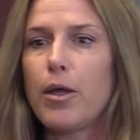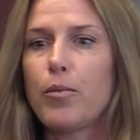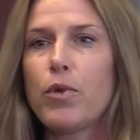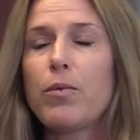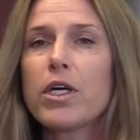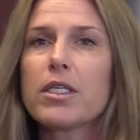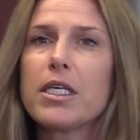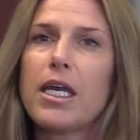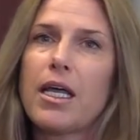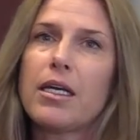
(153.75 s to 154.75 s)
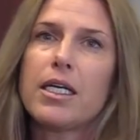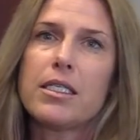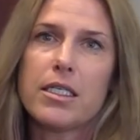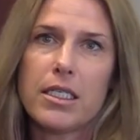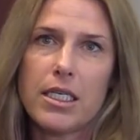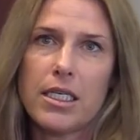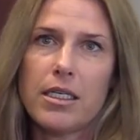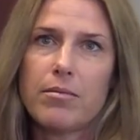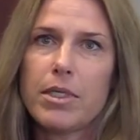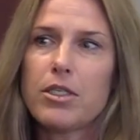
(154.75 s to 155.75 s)
We work together as a
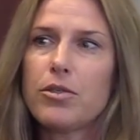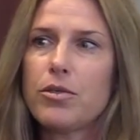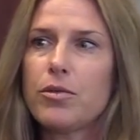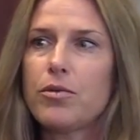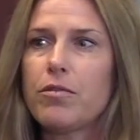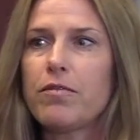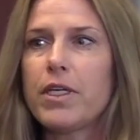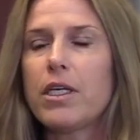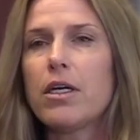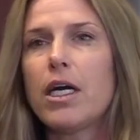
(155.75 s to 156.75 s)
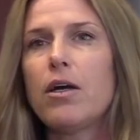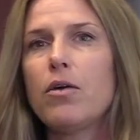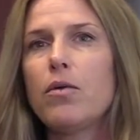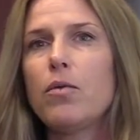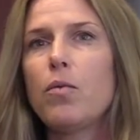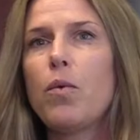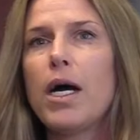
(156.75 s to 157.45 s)
team to figure out